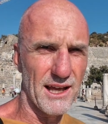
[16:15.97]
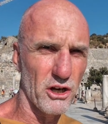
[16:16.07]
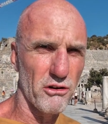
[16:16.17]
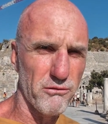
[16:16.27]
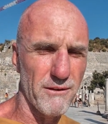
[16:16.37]

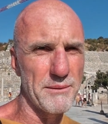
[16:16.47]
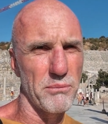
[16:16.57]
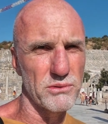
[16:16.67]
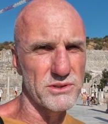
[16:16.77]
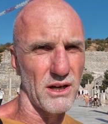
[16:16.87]

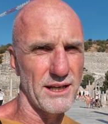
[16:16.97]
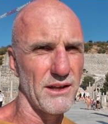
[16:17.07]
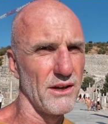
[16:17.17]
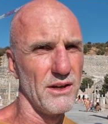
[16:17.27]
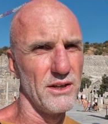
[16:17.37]
Incredible sight,
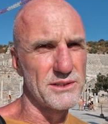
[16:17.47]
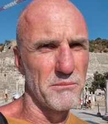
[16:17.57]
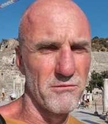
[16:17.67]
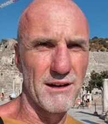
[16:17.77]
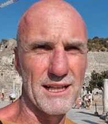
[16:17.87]

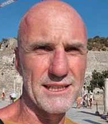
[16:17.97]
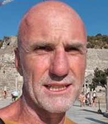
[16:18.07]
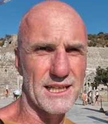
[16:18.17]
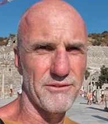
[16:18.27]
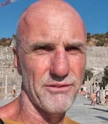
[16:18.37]
some really
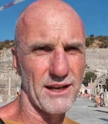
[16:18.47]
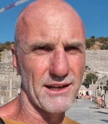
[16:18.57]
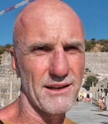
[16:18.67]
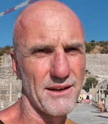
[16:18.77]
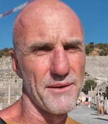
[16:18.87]

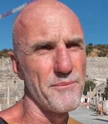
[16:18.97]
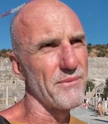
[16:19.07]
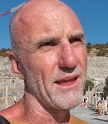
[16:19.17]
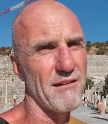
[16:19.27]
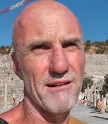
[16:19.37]
significant
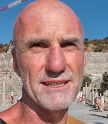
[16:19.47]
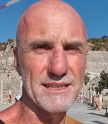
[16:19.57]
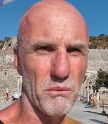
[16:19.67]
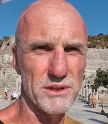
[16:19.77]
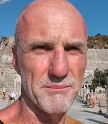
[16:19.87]
areas,
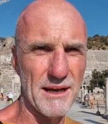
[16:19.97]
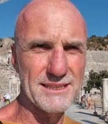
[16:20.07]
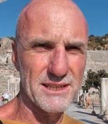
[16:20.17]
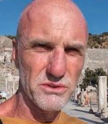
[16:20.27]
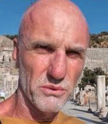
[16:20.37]
and what's
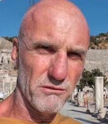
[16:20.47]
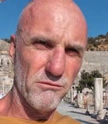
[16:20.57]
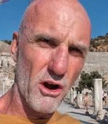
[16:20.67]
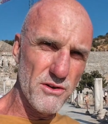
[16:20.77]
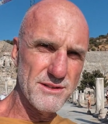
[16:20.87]
amazing is all the
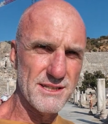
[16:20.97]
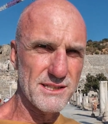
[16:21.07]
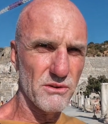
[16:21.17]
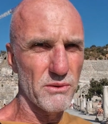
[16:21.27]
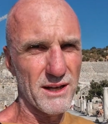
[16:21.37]
roads are
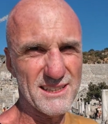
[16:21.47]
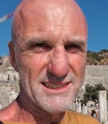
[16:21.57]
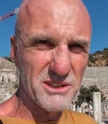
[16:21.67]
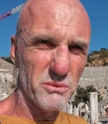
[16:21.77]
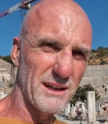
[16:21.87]
still, you can
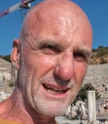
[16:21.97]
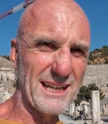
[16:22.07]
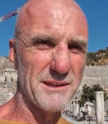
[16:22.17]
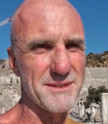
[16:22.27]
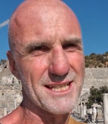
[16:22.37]
still
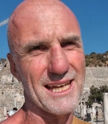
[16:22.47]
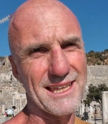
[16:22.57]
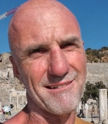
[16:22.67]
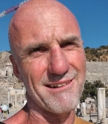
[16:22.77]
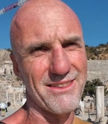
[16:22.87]
connect them
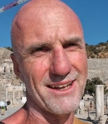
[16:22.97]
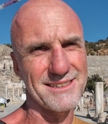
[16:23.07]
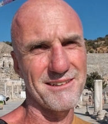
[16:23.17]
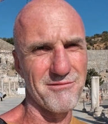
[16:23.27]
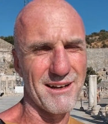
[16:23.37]
together and
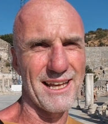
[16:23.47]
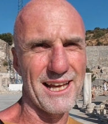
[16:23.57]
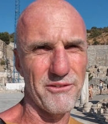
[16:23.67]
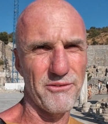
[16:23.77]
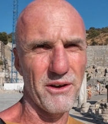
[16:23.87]
things and really
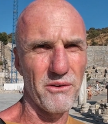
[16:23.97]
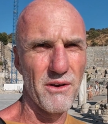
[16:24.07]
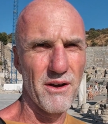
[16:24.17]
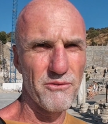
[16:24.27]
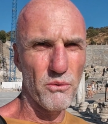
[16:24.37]
get a feel
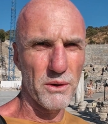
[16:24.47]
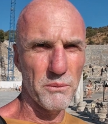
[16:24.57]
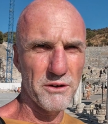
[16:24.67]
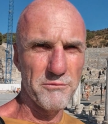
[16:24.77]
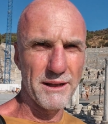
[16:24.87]
for what it
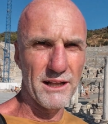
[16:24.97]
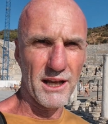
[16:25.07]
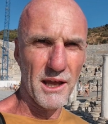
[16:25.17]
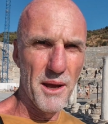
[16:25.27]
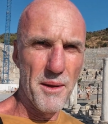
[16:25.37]
would have been
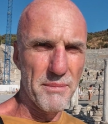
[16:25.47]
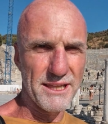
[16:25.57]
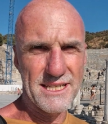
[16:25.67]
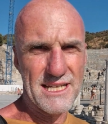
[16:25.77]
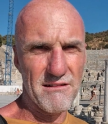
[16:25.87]
like.
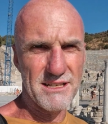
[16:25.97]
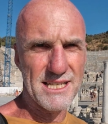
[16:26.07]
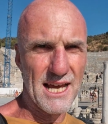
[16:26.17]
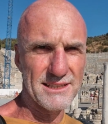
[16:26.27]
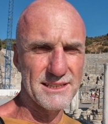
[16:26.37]
But the
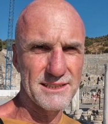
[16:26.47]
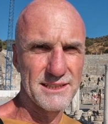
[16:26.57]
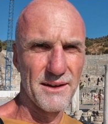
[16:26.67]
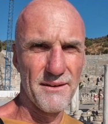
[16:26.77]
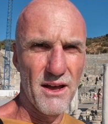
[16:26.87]
terraced houses,
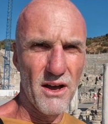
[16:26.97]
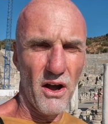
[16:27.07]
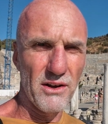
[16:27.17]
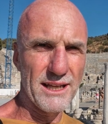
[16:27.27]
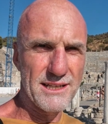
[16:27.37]

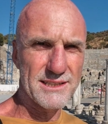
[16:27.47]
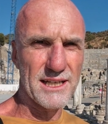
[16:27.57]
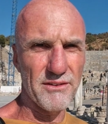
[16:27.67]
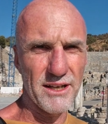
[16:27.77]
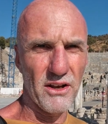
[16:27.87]
only
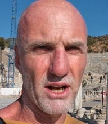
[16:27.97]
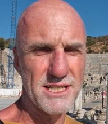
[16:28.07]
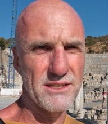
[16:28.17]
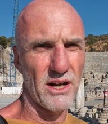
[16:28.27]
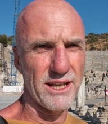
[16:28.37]
discovered in
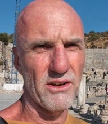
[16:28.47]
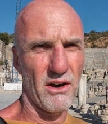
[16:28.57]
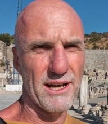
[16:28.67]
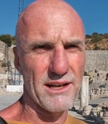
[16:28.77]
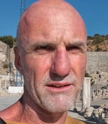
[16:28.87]

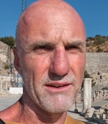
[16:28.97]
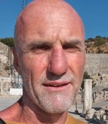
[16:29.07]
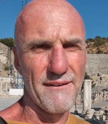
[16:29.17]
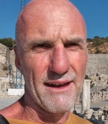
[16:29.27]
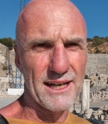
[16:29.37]
1999 and
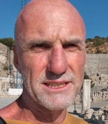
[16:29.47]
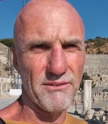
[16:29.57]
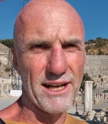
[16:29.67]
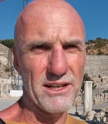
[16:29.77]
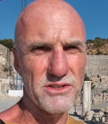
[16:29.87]

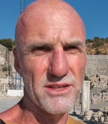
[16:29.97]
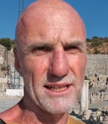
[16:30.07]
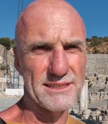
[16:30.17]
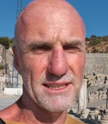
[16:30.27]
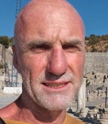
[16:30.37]
excavated in
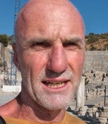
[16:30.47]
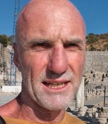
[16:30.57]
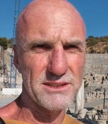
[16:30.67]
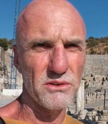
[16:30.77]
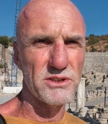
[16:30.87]

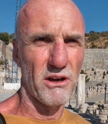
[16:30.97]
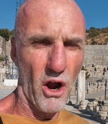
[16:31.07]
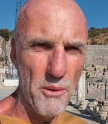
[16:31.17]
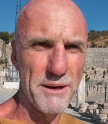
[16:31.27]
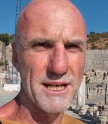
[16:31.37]
2006,
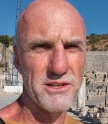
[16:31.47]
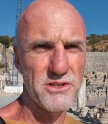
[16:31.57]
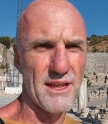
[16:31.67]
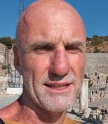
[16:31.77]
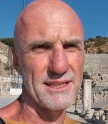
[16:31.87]
opened in
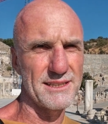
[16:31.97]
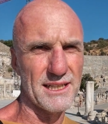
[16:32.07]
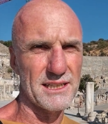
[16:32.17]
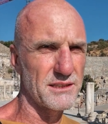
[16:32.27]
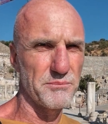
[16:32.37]

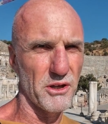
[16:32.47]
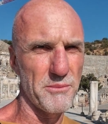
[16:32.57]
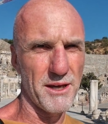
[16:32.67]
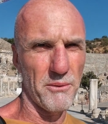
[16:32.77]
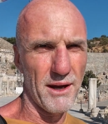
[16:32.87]
2006, blew
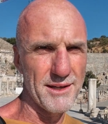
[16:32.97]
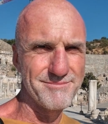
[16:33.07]
me away.